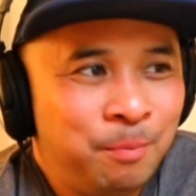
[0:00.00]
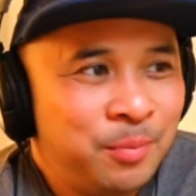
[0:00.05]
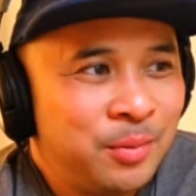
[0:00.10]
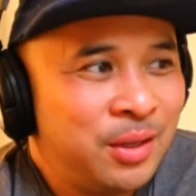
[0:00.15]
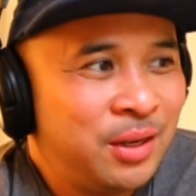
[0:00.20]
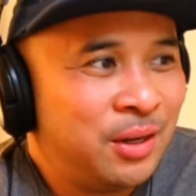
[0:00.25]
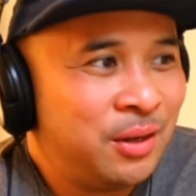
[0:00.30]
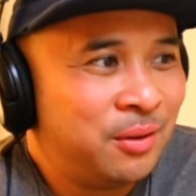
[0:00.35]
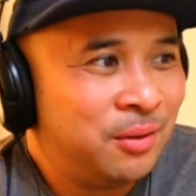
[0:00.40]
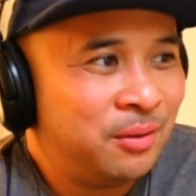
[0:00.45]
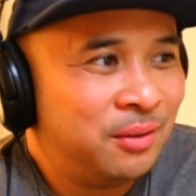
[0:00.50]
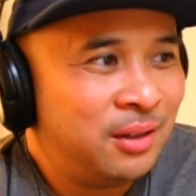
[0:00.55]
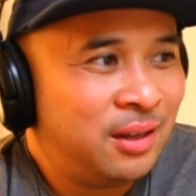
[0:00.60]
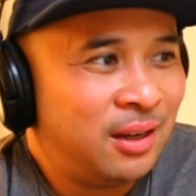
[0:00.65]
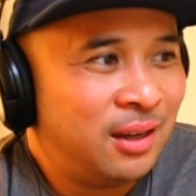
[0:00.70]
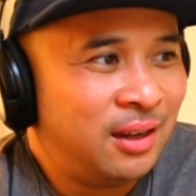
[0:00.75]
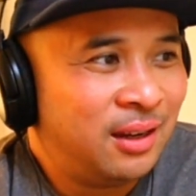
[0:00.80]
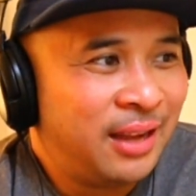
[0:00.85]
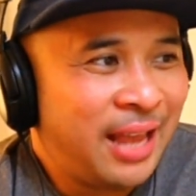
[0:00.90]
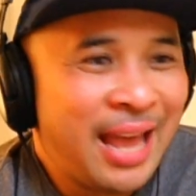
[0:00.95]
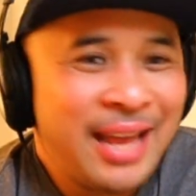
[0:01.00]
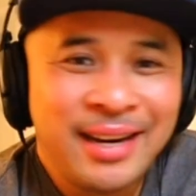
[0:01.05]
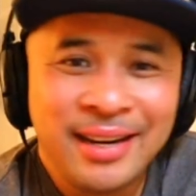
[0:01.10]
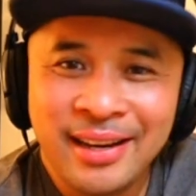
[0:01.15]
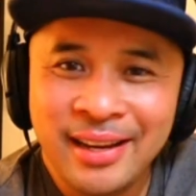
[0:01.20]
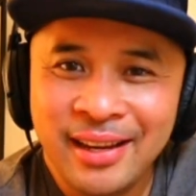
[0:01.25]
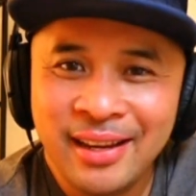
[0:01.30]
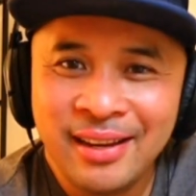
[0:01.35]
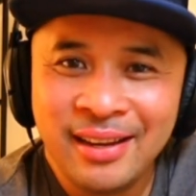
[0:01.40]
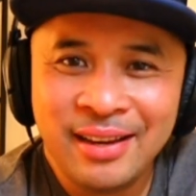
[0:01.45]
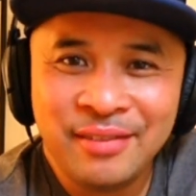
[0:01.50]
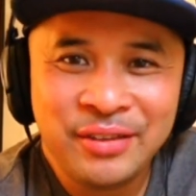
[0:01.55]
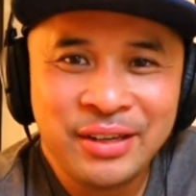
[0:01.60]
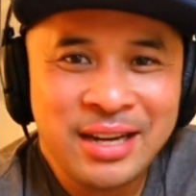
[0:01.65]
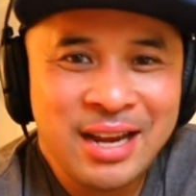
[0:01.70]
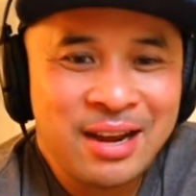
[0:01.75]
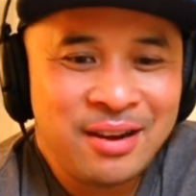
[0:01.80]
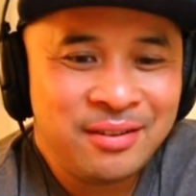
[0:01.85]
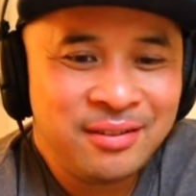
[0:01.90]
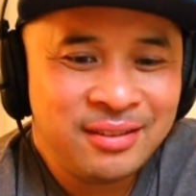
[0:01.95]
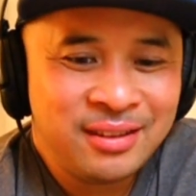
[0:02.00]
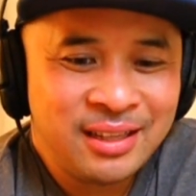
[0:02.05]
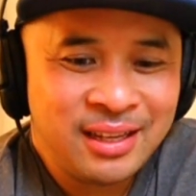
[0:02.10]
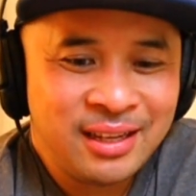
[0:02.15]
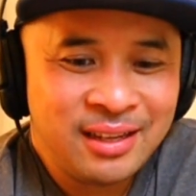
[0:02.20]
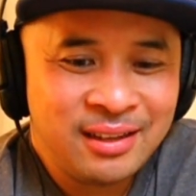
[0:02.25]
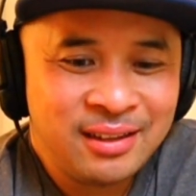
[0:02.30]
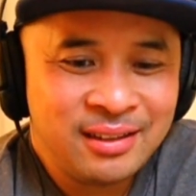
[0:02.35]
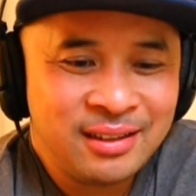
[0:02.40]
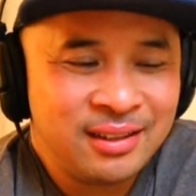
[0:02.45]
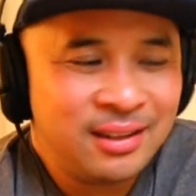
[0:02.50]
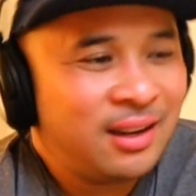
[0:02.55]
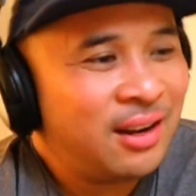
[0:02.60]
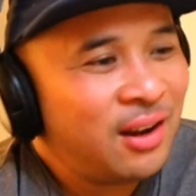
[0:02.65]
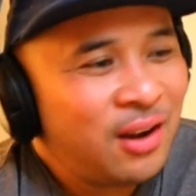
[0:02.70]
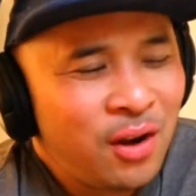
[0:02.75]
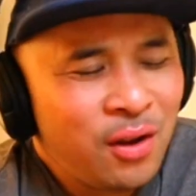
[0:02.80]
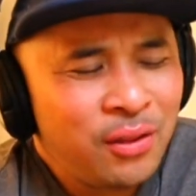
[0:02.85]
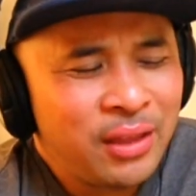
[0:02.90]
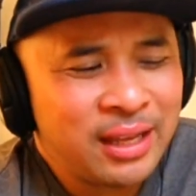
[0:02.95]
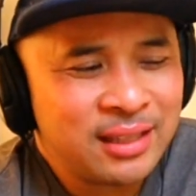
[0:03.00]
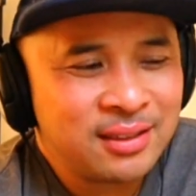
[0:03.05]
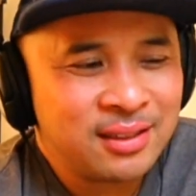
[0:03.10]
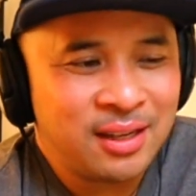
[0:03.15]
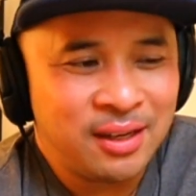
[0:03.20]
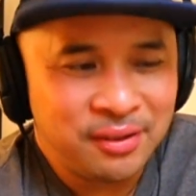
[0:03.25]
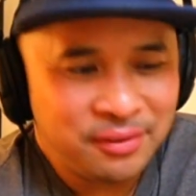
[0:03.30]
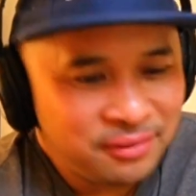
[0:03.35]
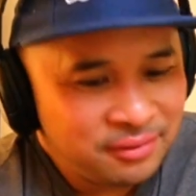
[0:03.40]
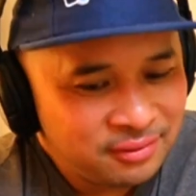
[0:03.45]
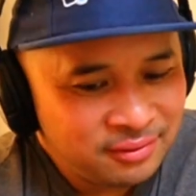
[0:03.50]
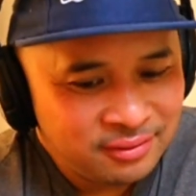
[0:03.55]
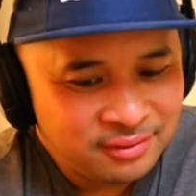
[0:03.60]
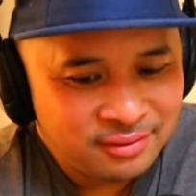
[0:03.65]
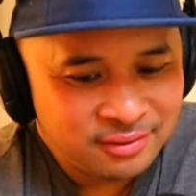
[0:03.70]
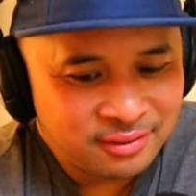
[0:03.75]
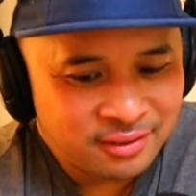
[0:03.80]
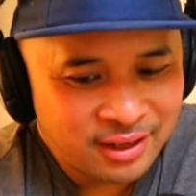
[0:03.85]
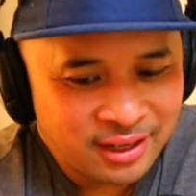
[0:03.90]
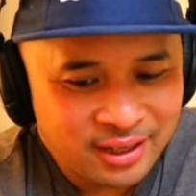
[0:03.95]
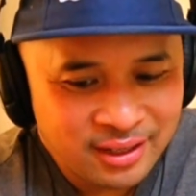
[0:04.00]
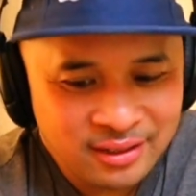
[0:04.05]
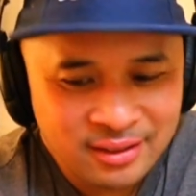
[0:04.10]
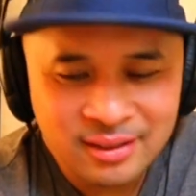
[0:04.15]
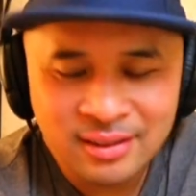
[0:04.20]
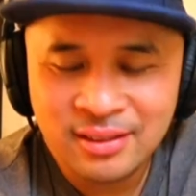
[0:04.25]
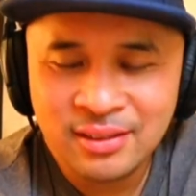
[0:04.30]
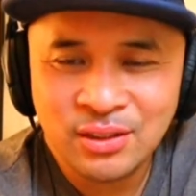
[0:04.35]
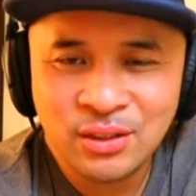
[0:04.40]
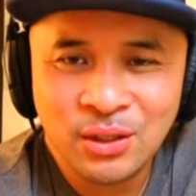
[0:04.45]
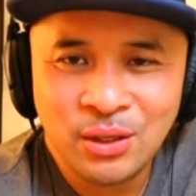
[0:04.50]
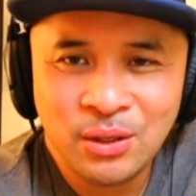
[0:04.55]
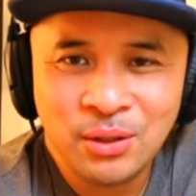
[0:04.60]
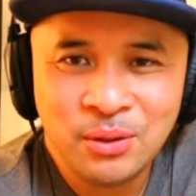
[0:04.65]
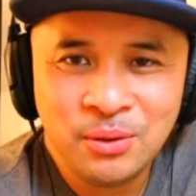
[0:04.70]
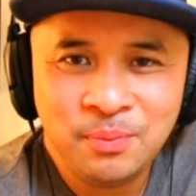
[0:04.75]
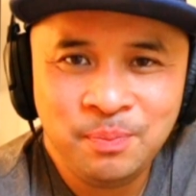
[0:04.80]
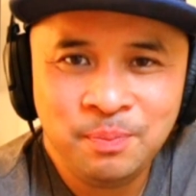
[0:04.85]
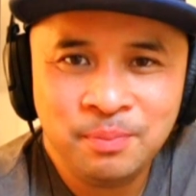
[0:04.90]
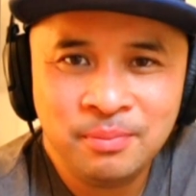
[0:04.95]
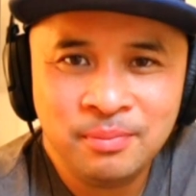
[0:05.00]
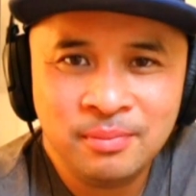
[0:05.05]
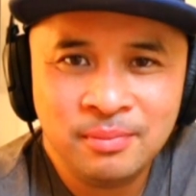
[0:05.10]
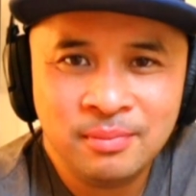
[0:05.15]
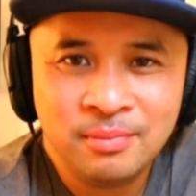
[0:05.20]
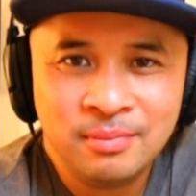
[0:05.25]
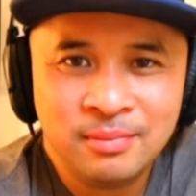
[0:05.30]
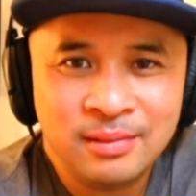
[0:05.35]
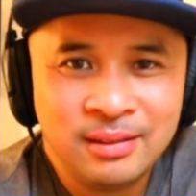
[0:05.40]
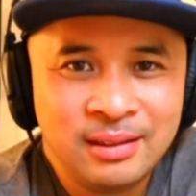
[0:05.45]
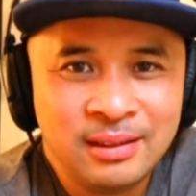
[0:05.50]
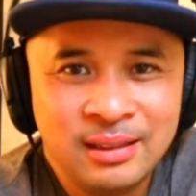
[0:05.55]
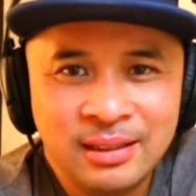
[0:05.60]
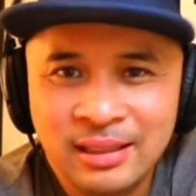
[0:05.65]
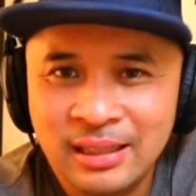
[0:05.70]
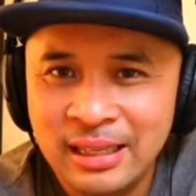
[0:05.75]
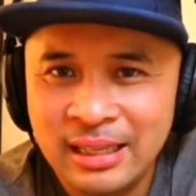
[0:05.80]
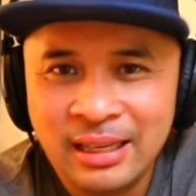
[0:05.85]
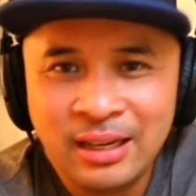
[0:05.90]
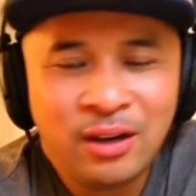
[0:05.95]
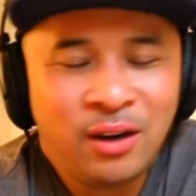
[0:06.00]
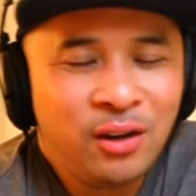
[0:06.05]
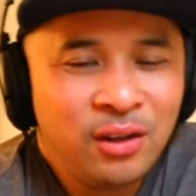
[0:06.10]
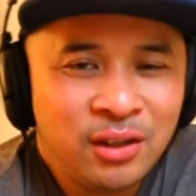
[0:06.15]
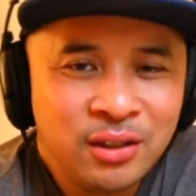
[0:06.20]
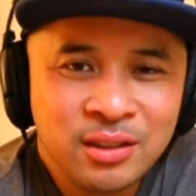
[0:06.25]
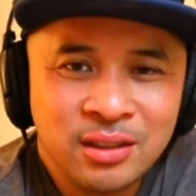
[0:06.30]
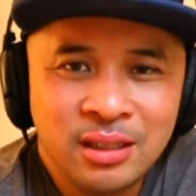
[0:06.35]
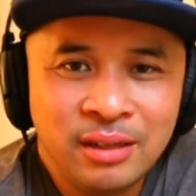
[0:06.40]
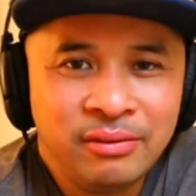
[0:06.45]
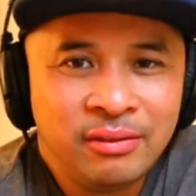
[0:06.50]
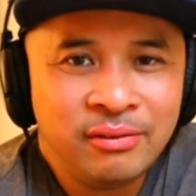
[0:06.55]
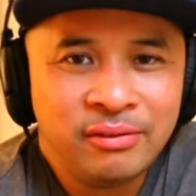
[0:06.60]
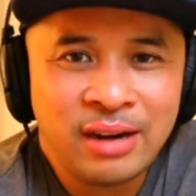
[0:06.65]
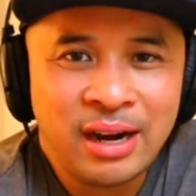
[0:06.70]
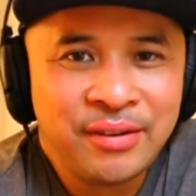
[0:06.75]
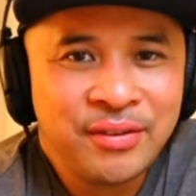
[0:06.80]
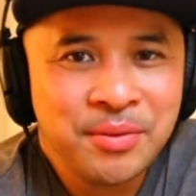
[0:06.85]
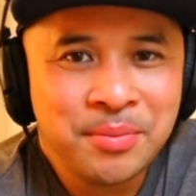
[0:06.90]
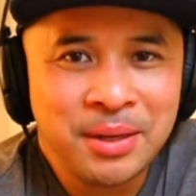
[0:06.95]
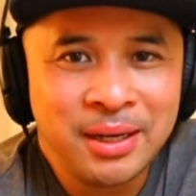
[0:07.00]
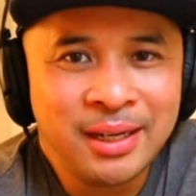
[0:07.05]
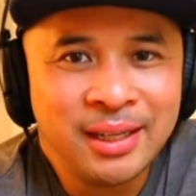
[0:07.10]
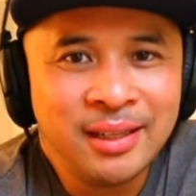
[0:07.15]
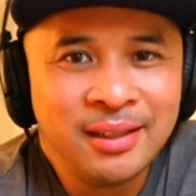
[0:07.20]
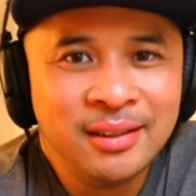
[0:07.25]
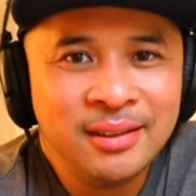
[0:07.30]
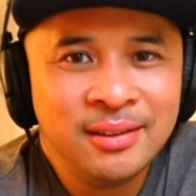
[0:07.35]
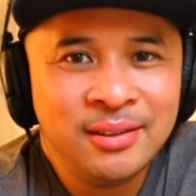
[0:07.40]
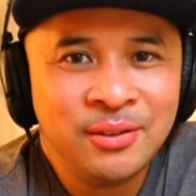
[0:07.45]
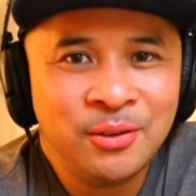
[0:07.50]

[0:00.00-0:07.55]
you know, editing every now and then and all that stuff. Right. So it all looks different for everybody.